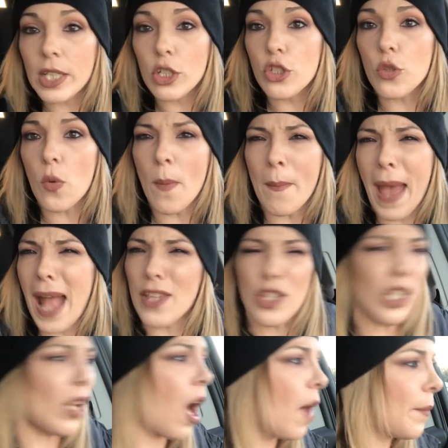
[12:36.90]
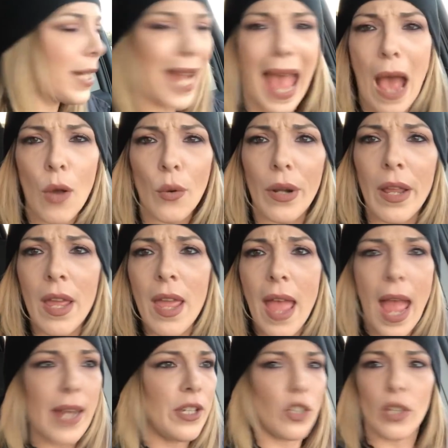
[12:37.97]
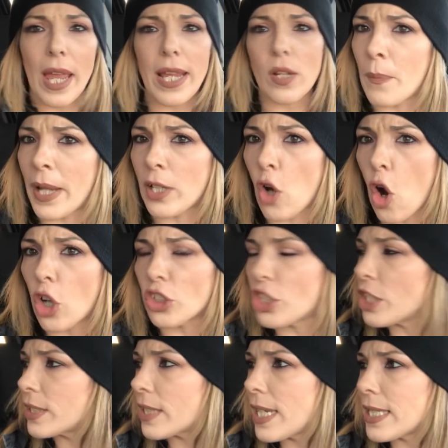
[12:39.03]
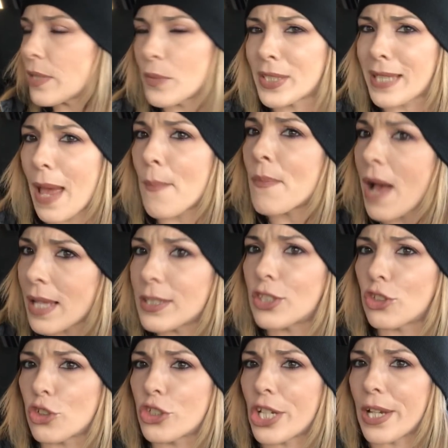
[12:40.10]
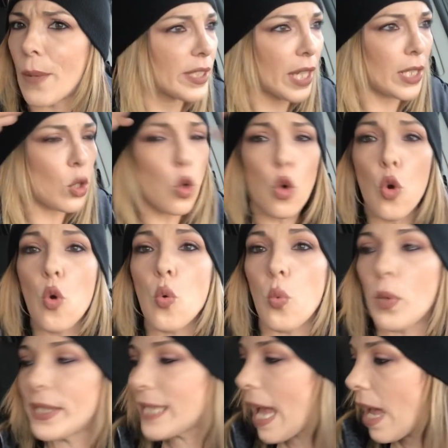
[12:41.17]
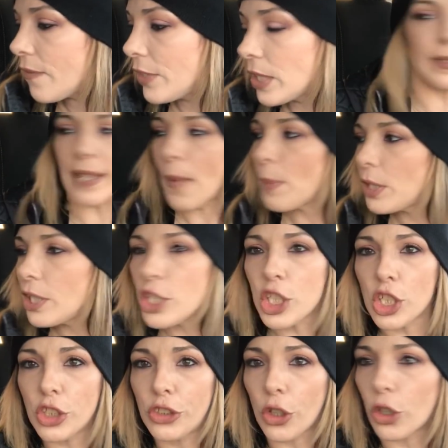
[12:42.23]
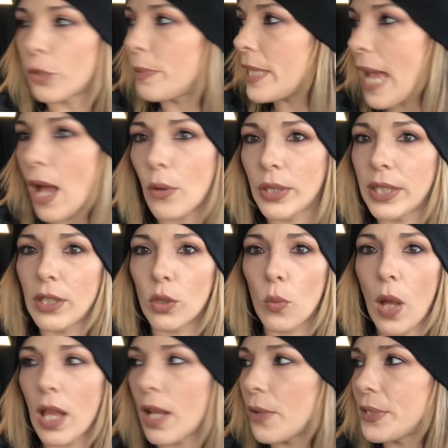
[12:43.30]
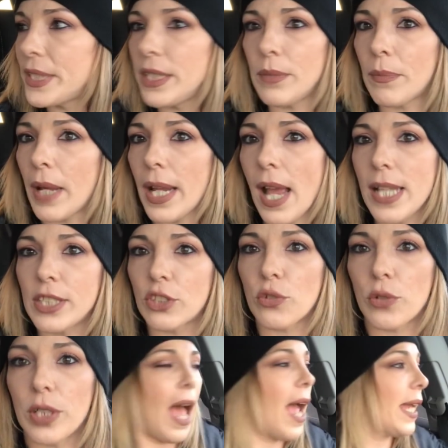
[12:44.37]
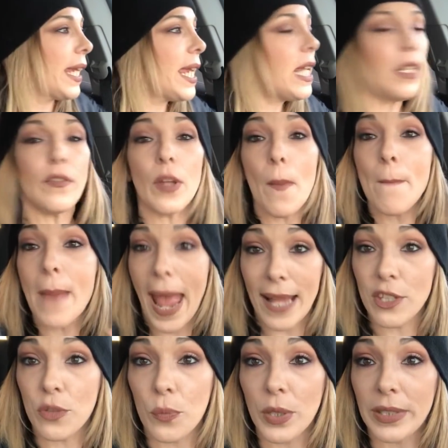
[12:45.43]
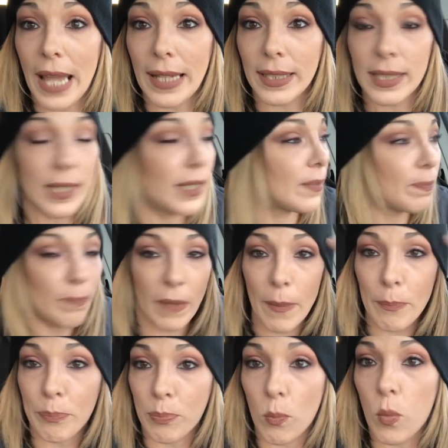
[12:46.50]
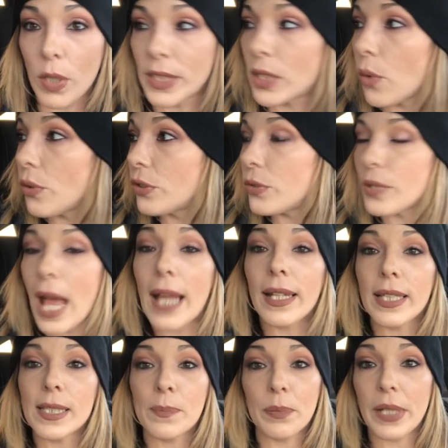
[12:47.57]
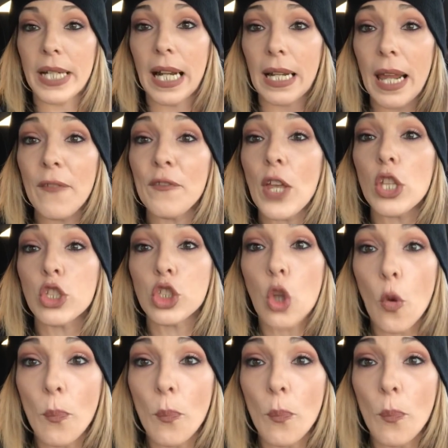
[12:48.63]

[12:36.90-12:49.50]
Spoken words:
could you imagine coming out and you're like, my car looks like it was at Monster Jam. Like, who was having demolition derby out here while I was eating my ice cream? I can't even imagine what that kid's was going through that kid's brain, and I felt so